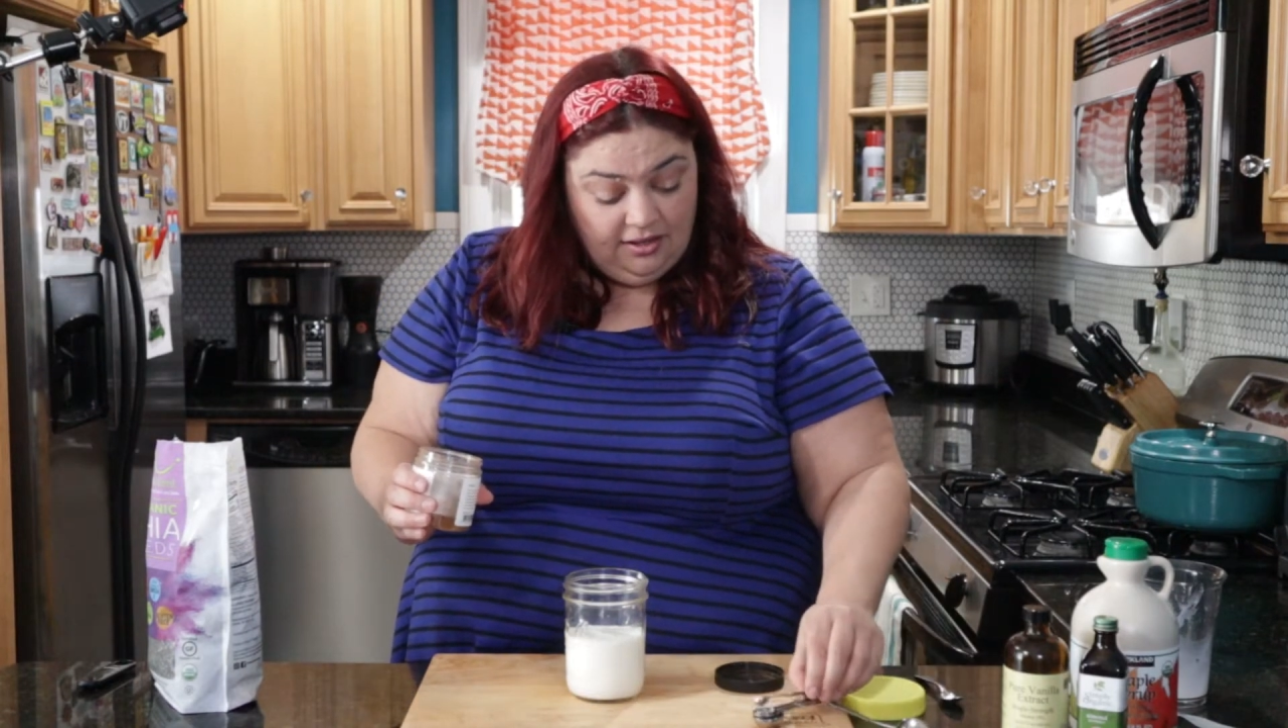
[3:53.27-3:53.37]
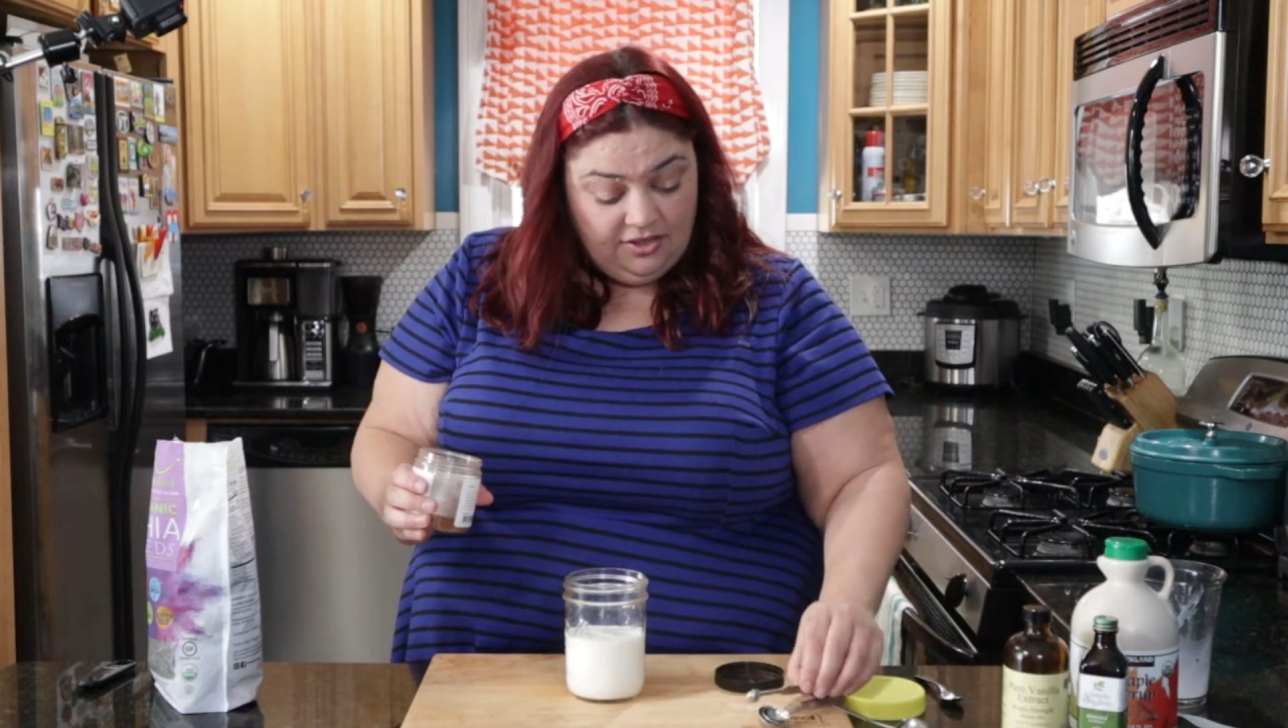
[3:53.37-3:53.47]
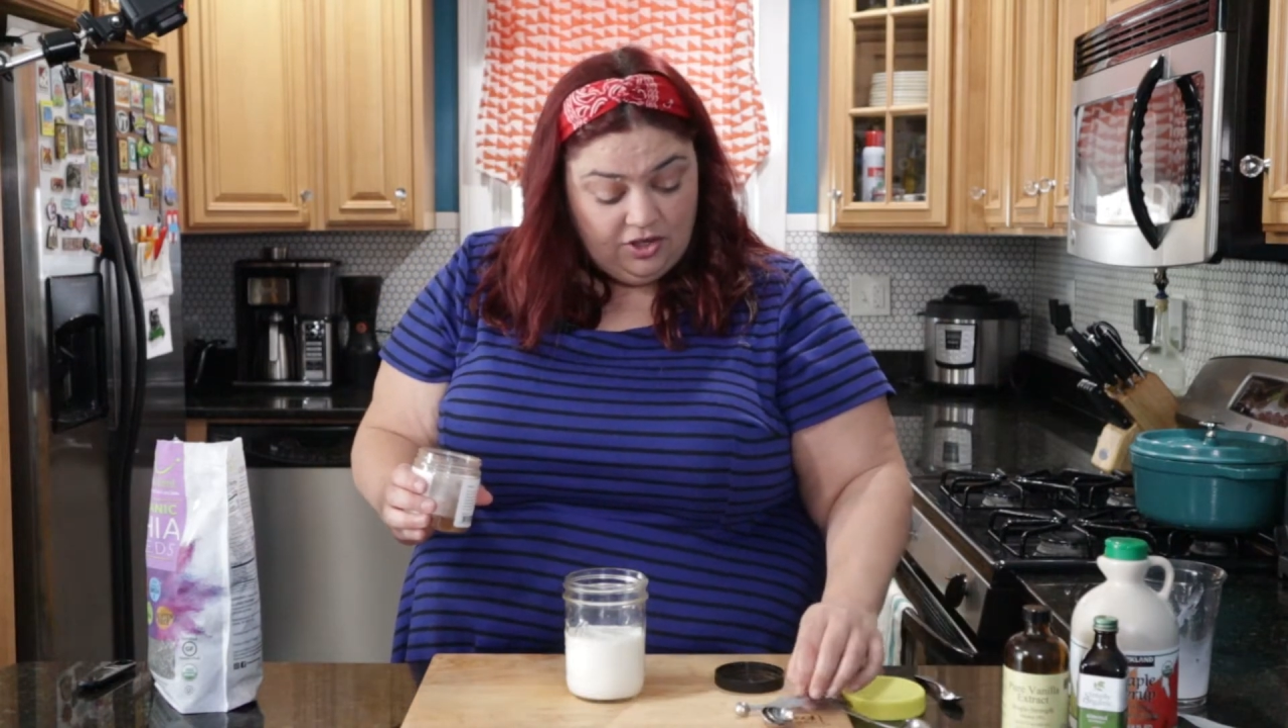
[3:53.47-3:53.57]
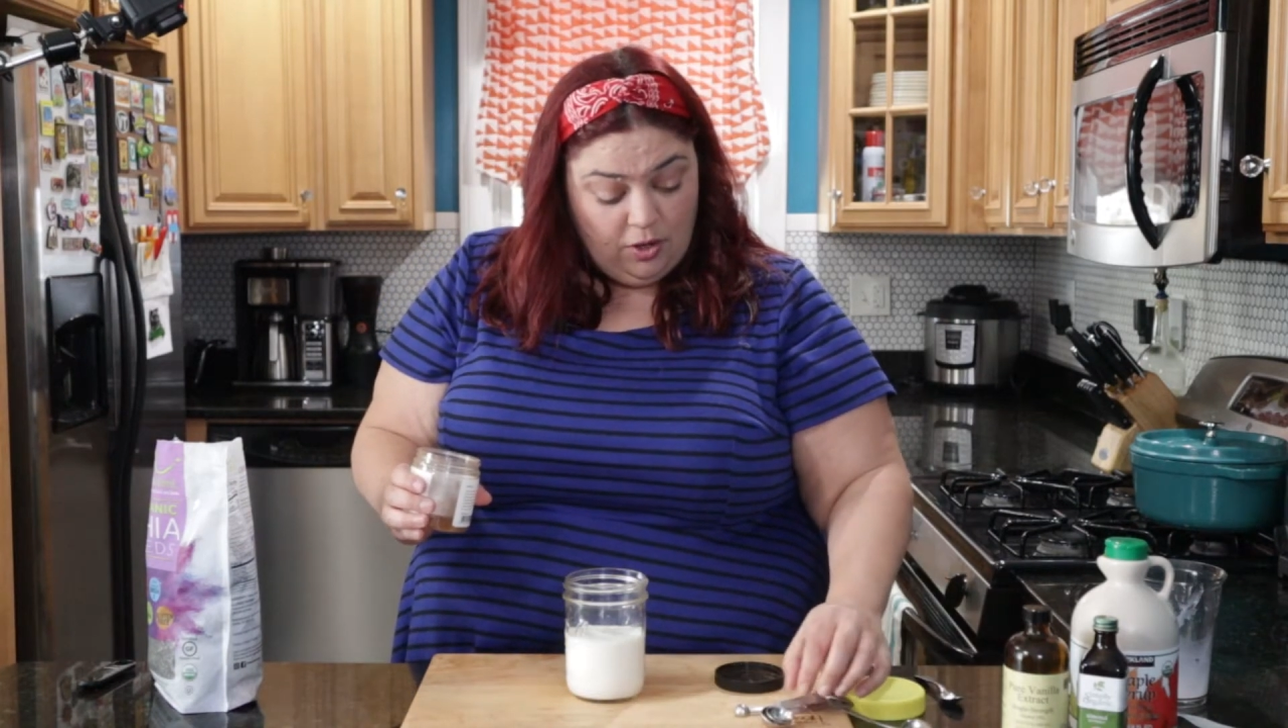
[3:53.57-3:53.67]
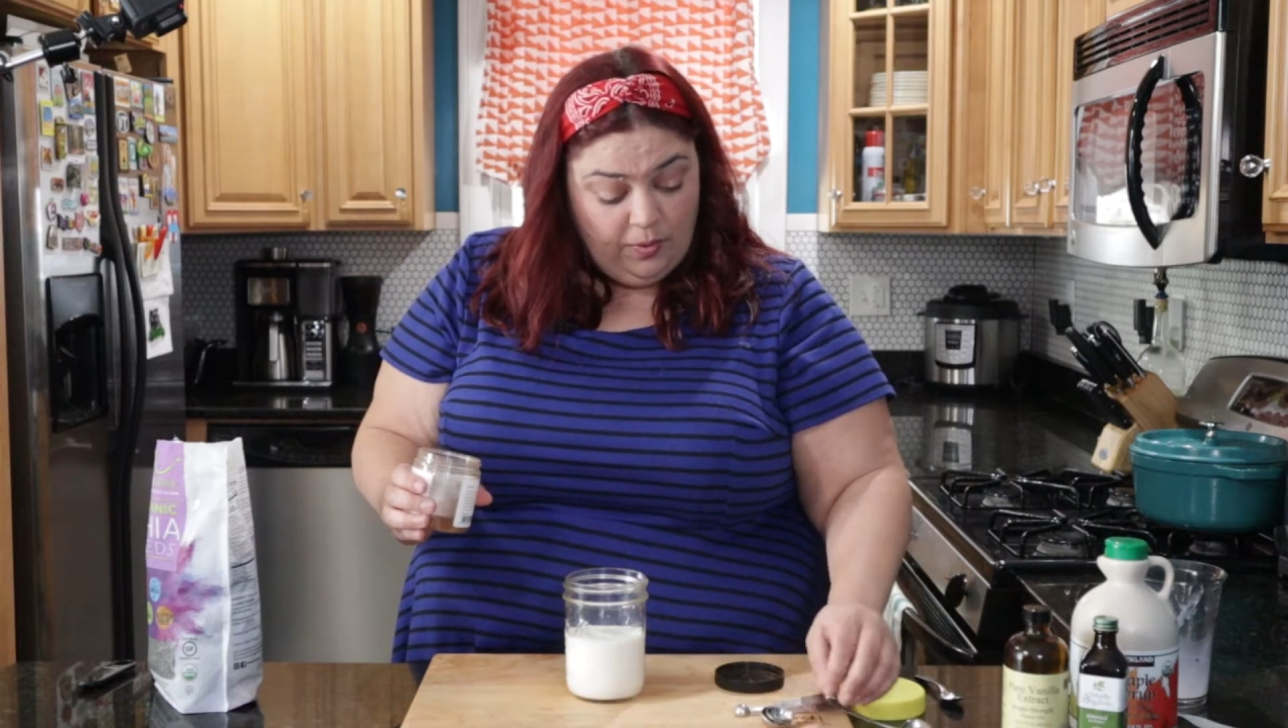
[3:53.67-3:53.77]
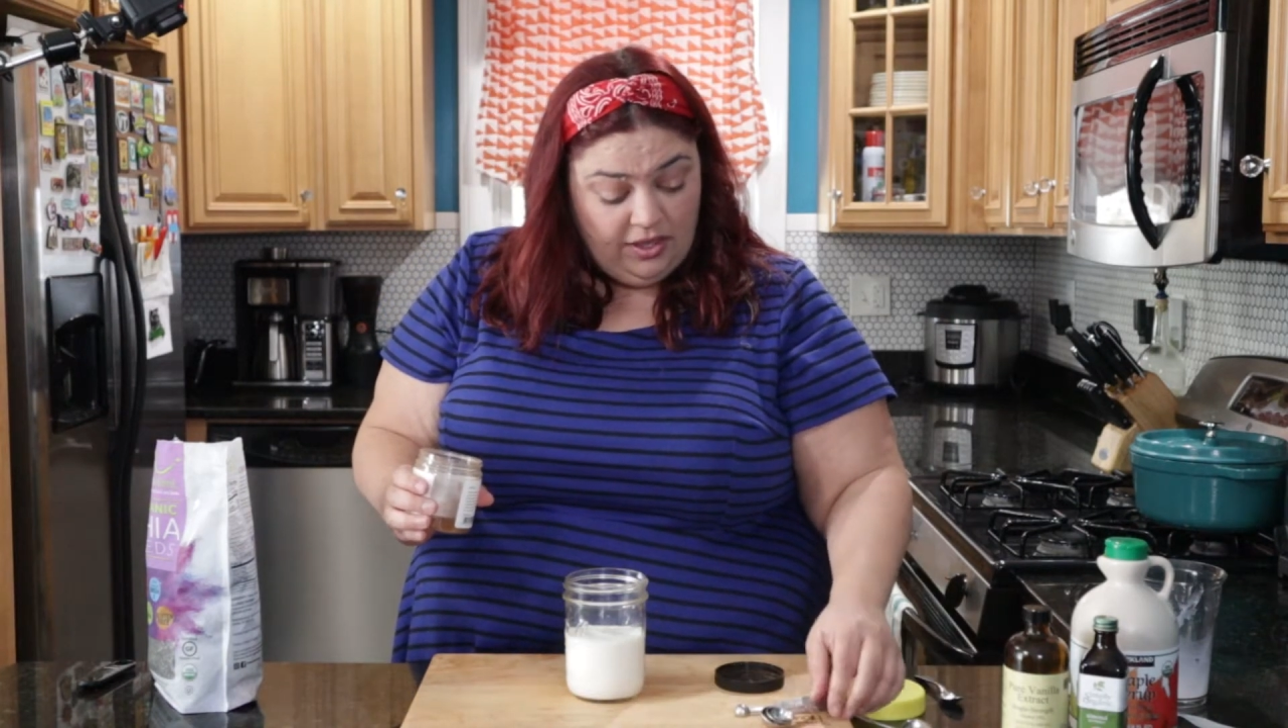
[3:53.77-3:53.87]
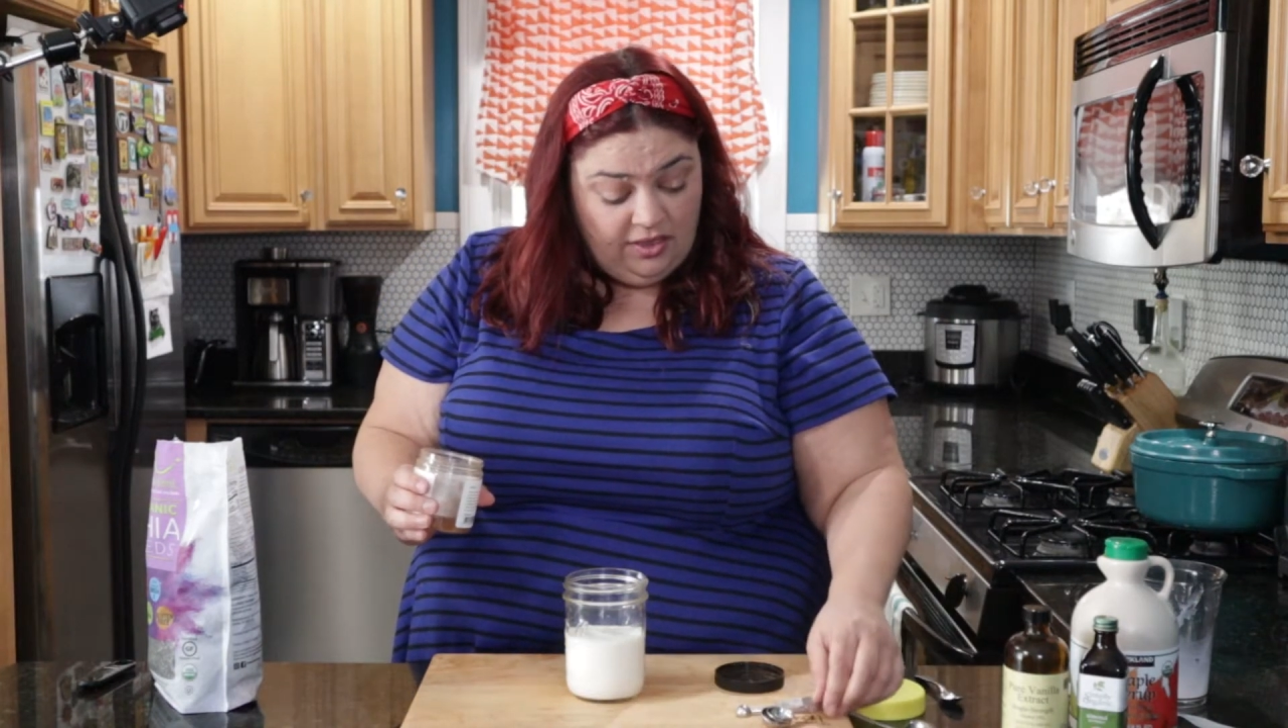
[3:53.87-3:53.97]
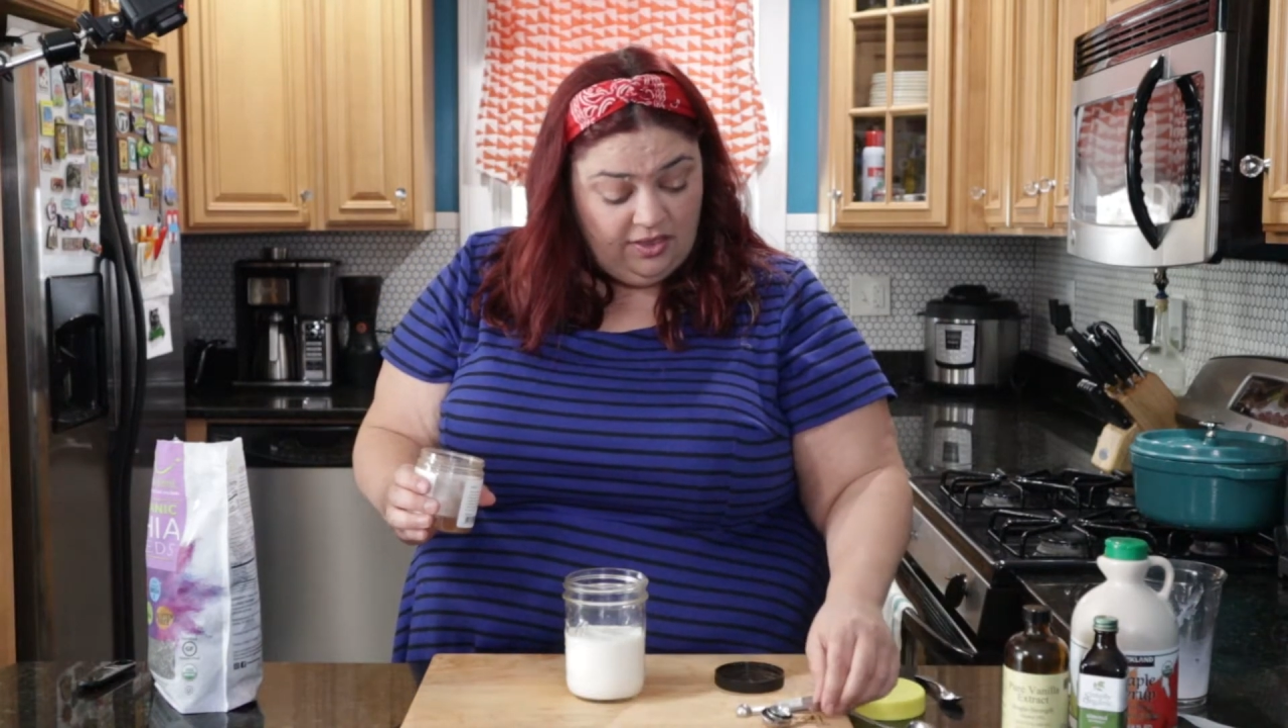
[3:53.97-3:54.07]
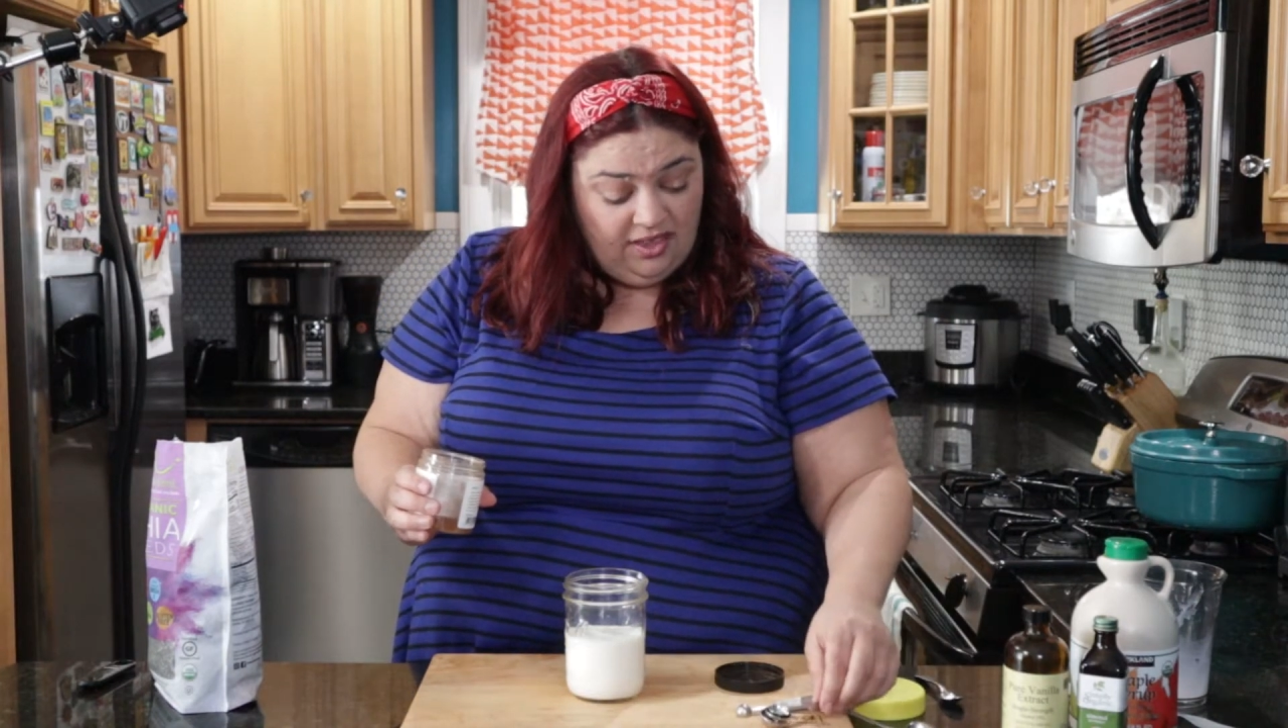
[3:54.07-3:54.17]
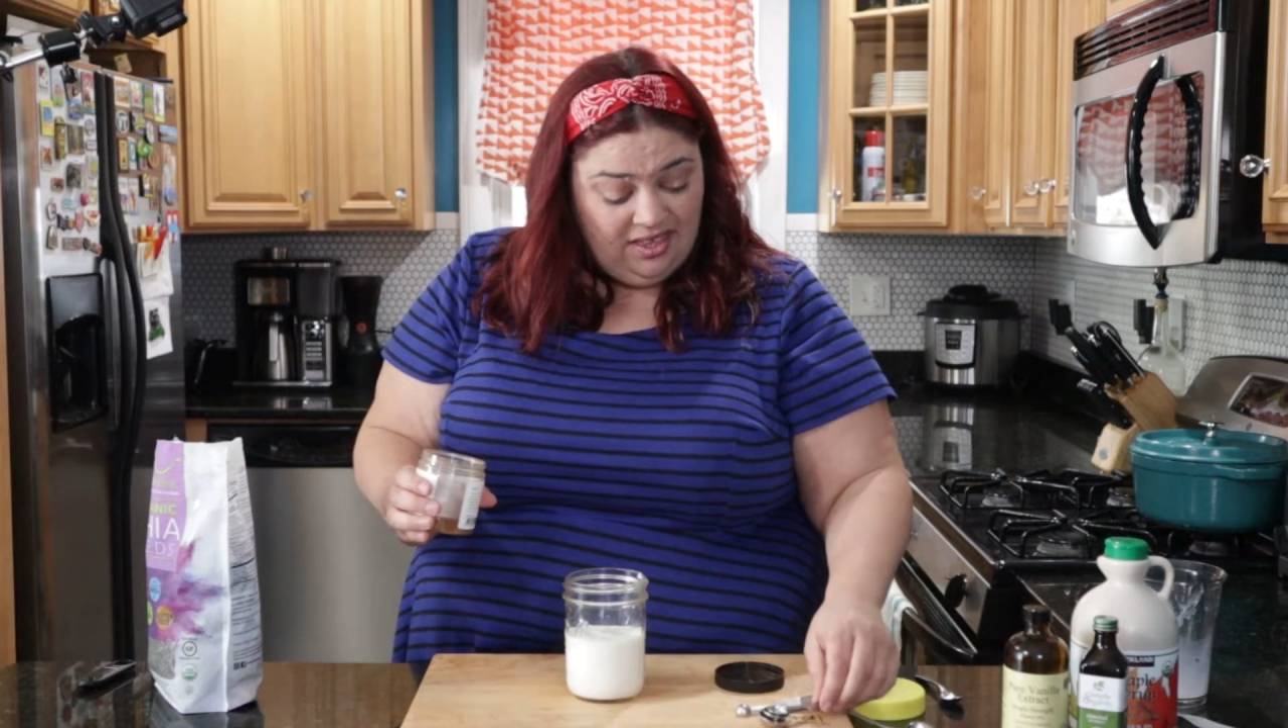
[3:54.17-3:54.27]
Let's go
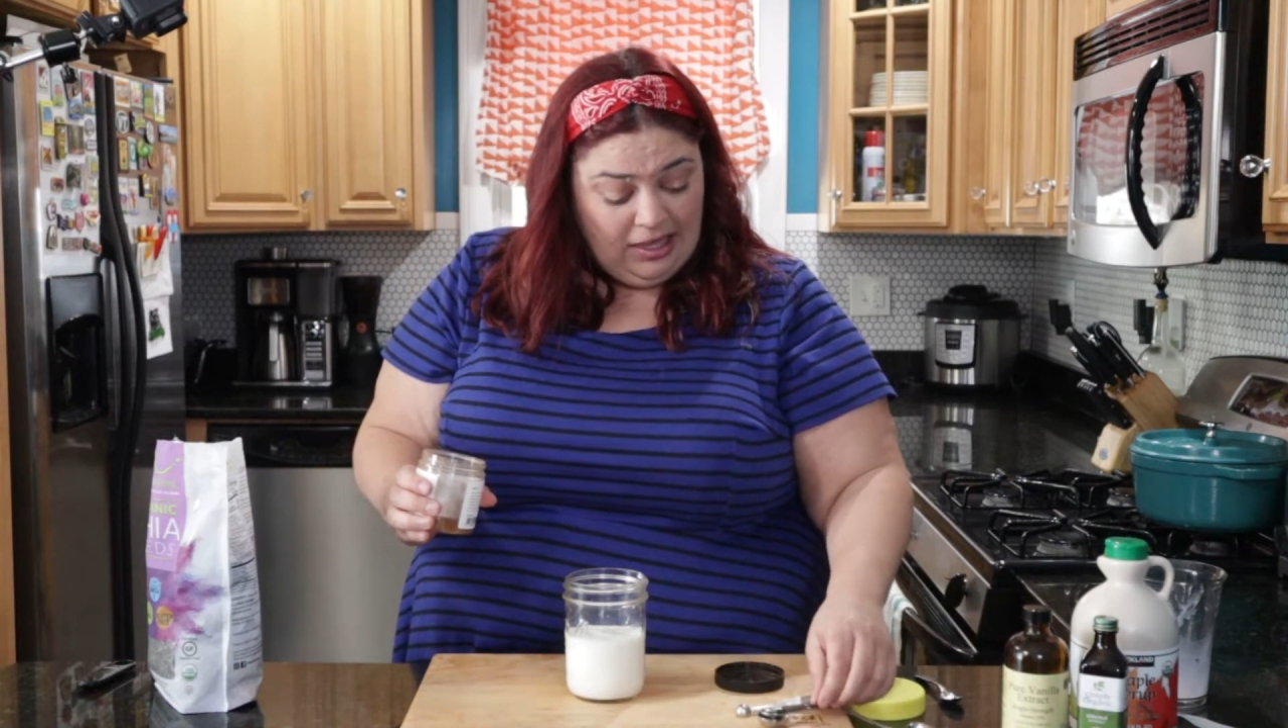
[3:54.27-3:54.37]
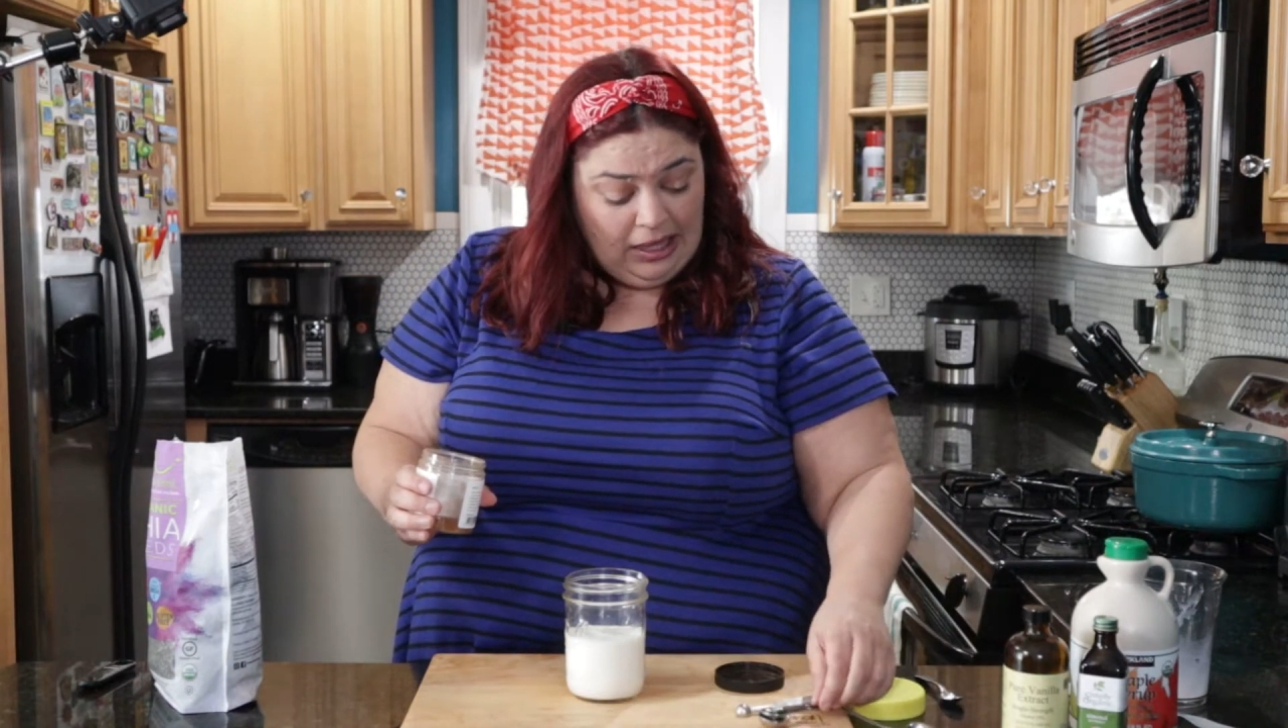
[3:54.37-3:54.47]
with